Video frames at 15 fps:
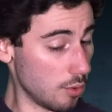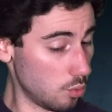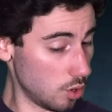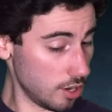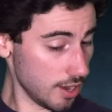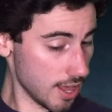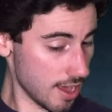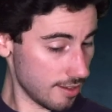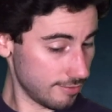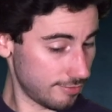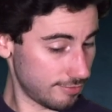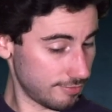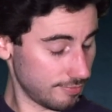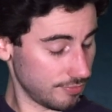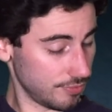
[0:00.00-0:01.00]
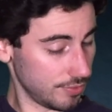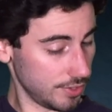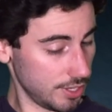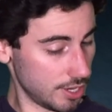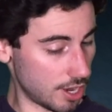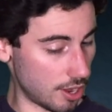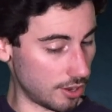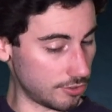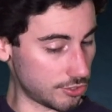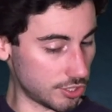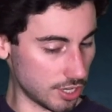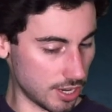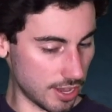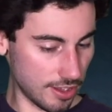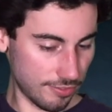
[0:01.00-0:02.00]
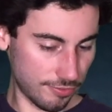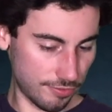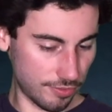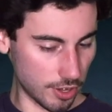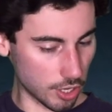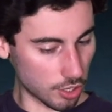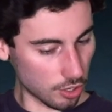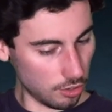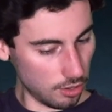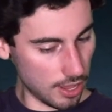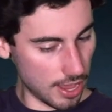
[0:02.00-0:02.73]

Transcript: would have, you know, if a girl